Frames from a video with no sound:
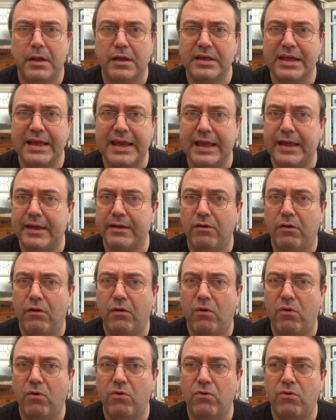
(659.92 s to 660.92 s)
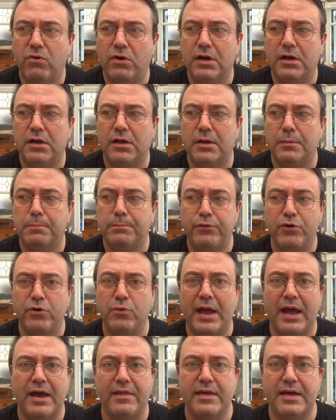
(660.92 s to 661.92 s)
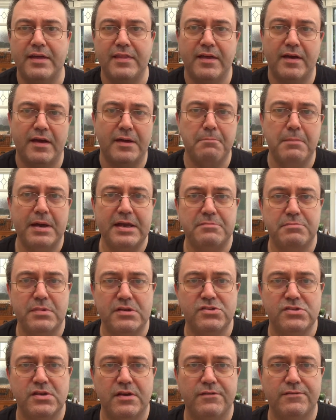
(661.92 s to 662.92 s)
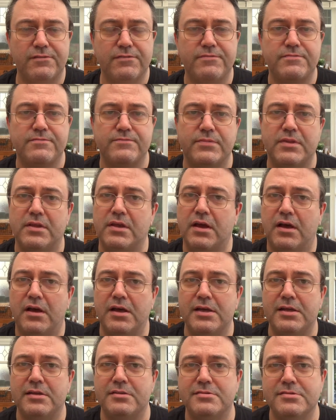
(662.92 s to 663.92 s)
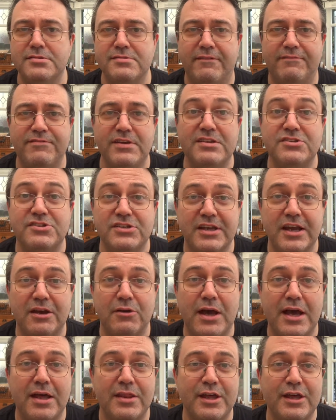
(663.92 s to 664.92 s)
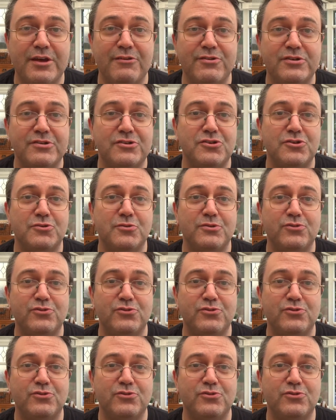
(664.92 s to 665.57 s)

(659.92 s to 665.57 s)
kit or brew out there that I made myself. I have yet to go out there and do a